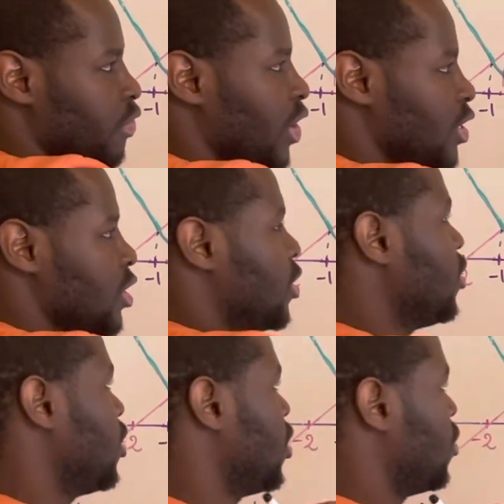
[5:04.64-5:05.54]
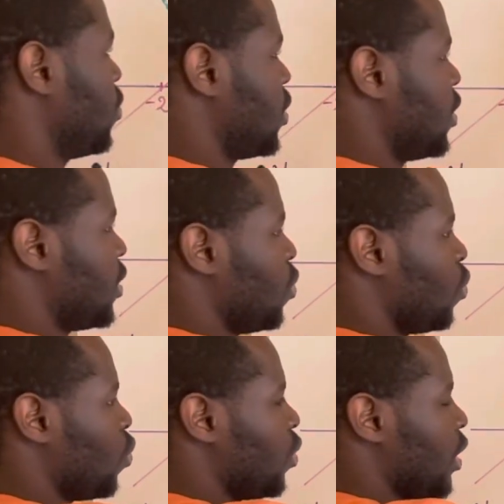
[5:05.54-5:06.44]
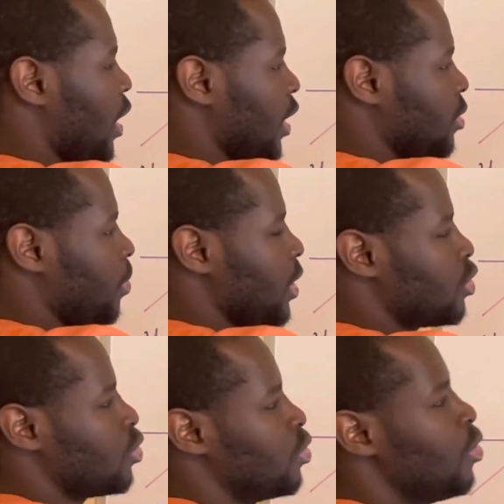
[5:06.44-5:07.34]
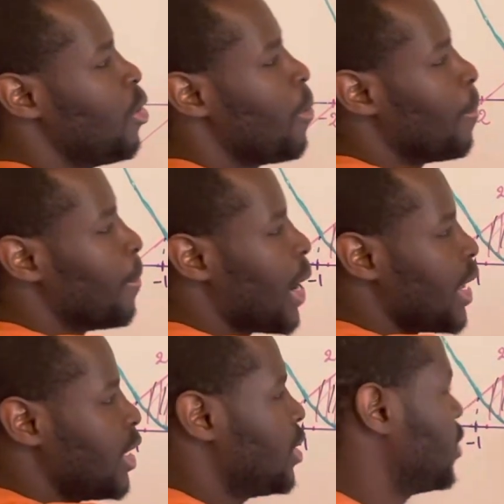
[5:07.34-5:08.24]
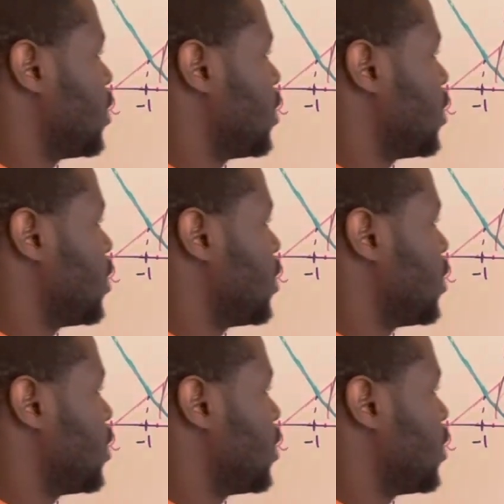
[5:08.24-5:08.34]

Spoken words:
function, which is x plus 2, minus the